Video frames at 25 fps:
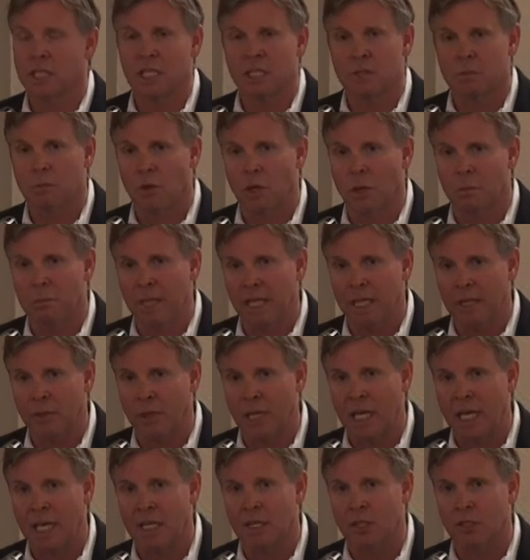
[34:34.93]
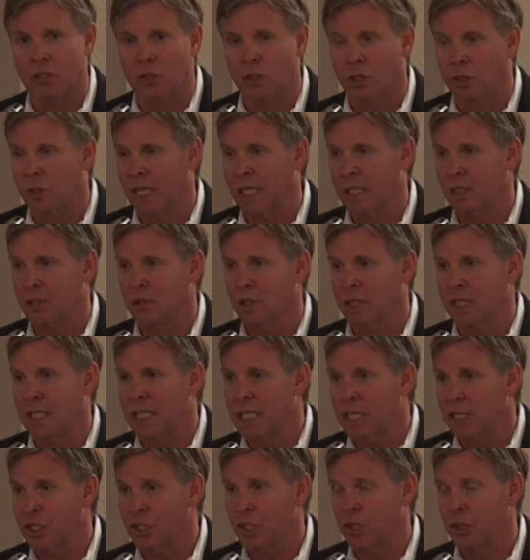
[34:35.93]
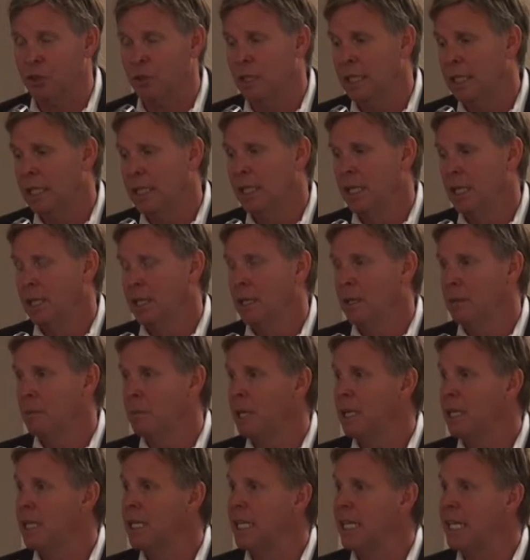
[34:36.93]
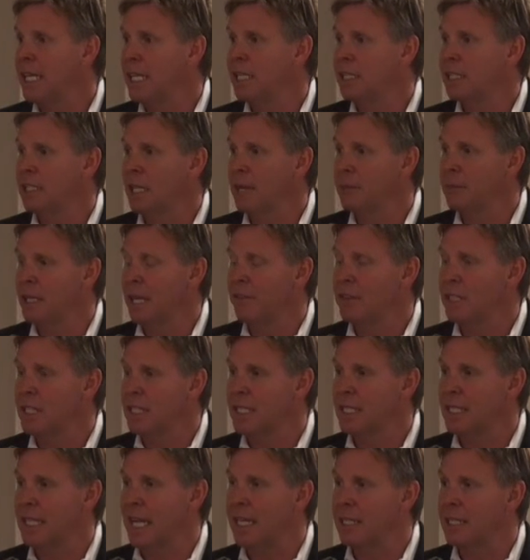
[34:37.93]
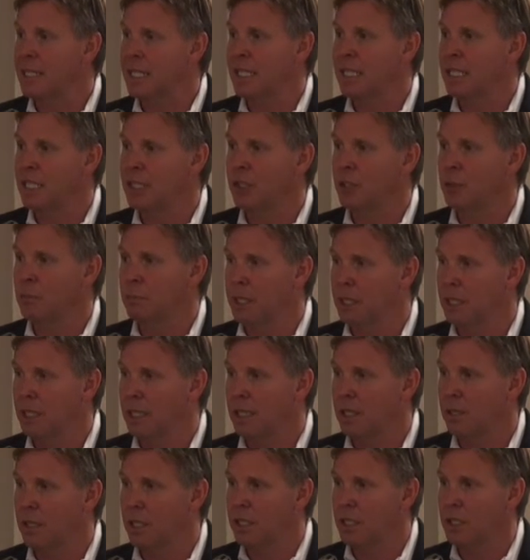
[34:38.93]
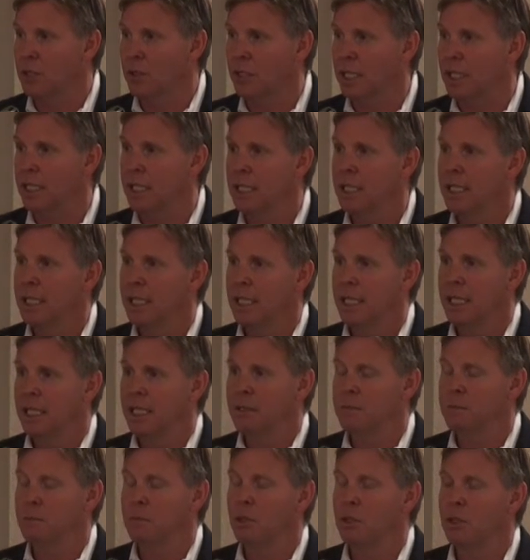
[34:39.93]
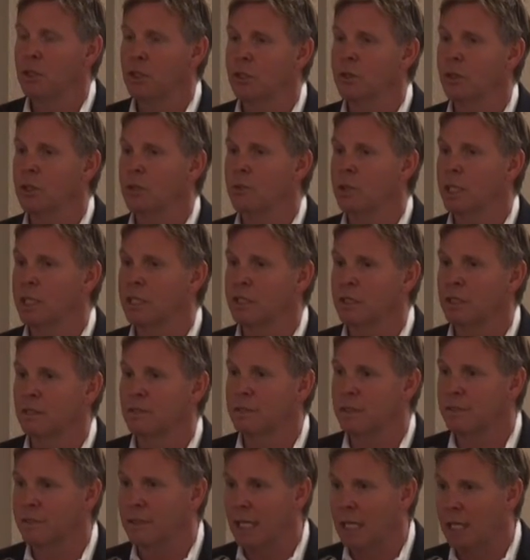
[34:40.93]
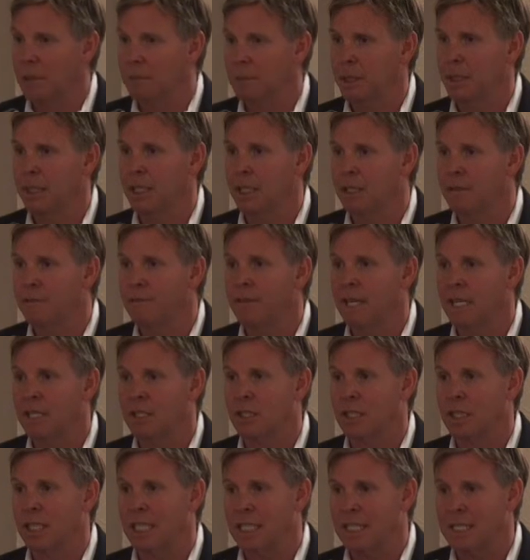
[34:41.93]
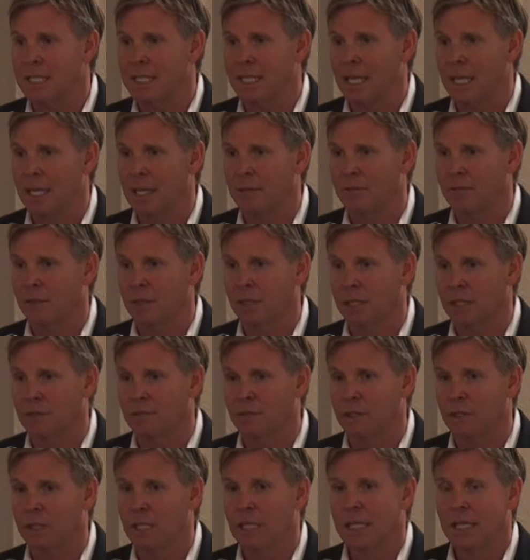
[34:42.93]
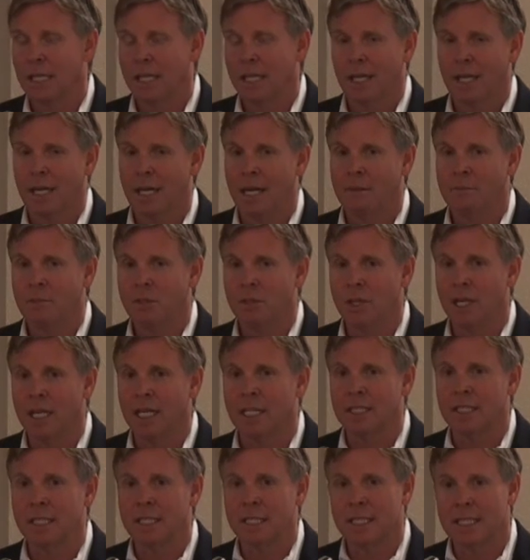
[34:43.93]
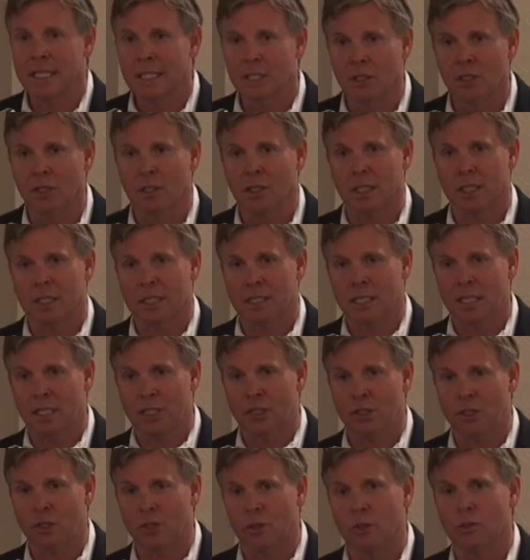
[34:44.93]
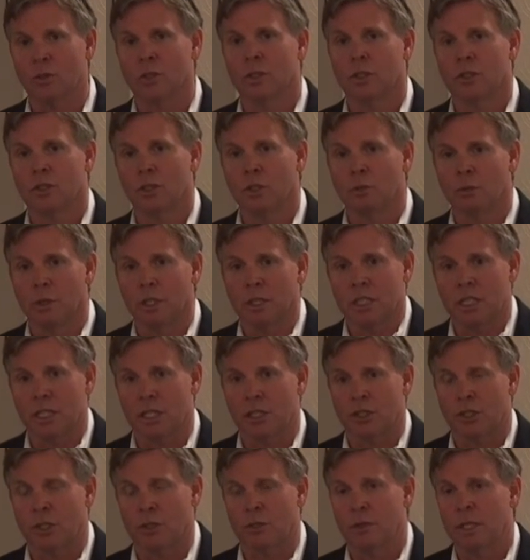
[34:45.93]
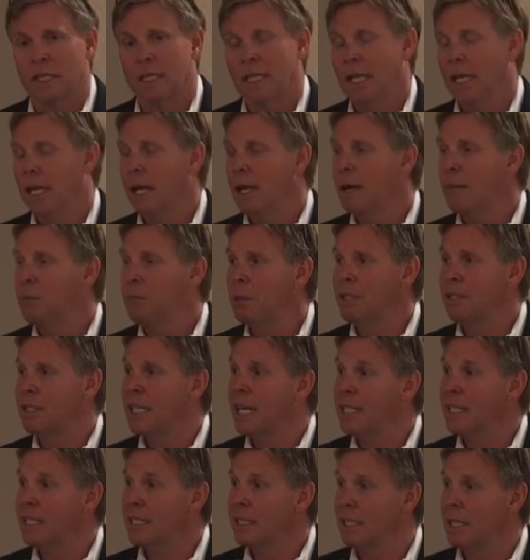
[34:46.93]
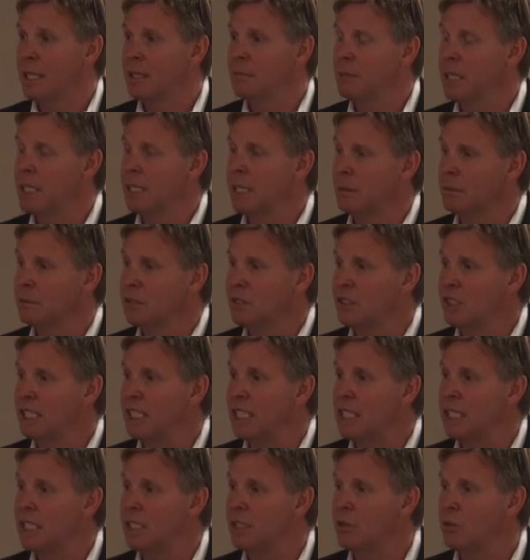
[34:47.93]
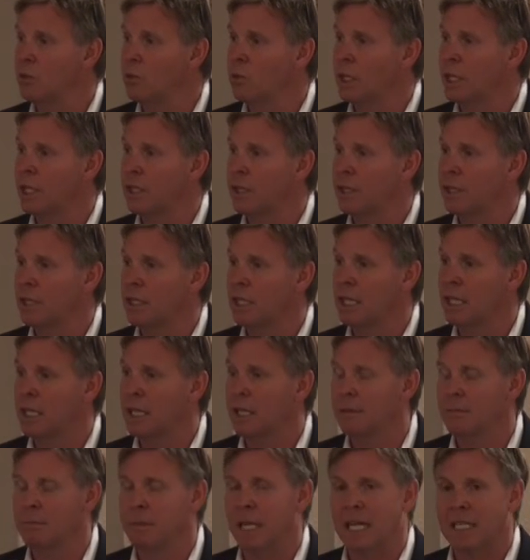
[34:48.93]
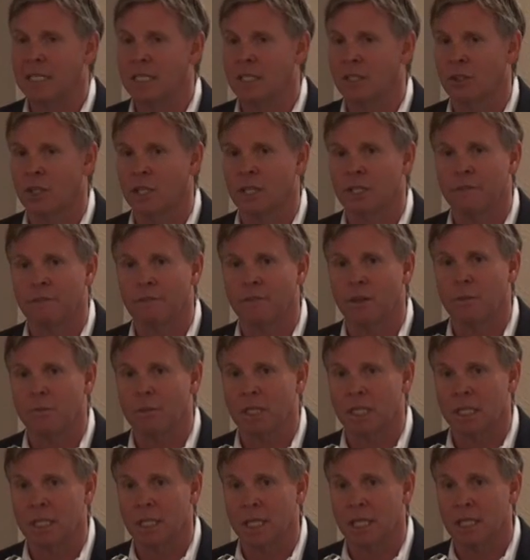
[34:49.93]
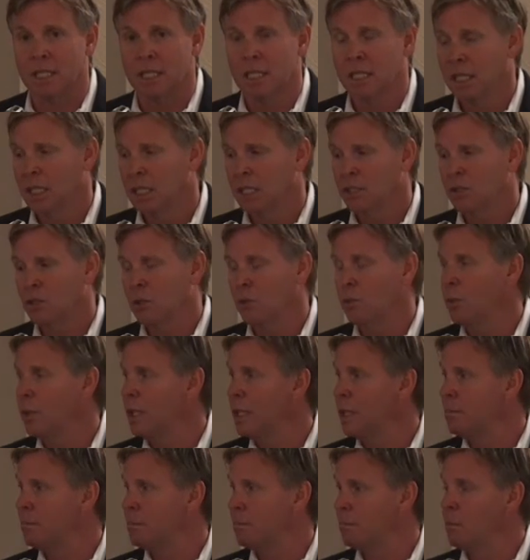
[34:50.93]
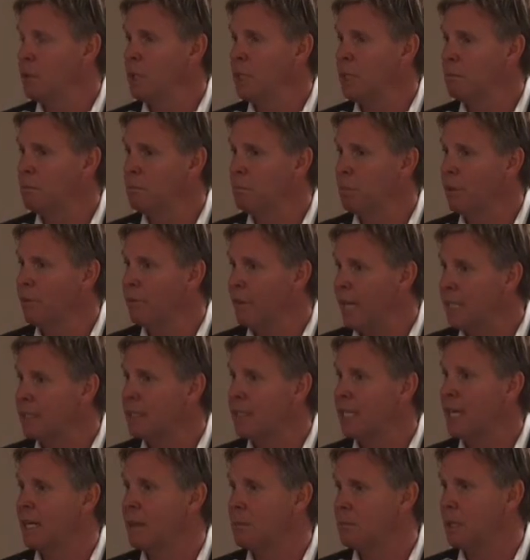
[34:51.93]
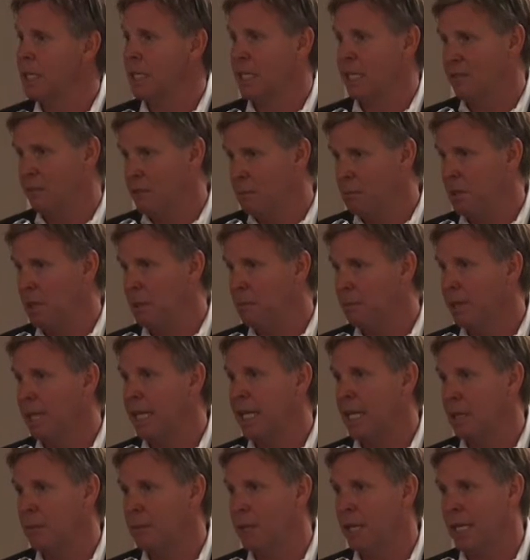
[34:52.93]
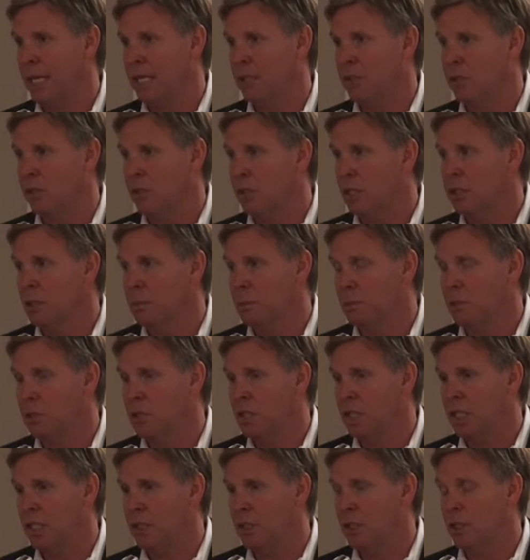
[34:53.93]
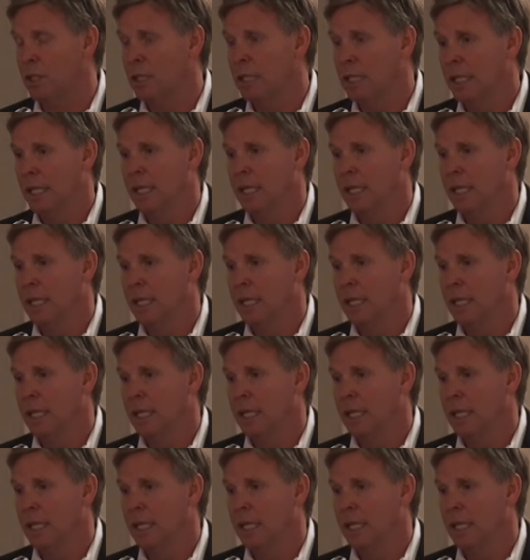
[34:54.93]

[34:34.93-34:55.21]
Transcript: That's more a pancreatic neuroendocrine issue. But anytime you have a stent in your biliary tree, it puts you at risk of developing an infection inside of the liver. I'm trying to kill tissue, tumor tissue, but that can then become seeded with bacteria from the gut. So we prevent that by giving people antibiotics during the procedure.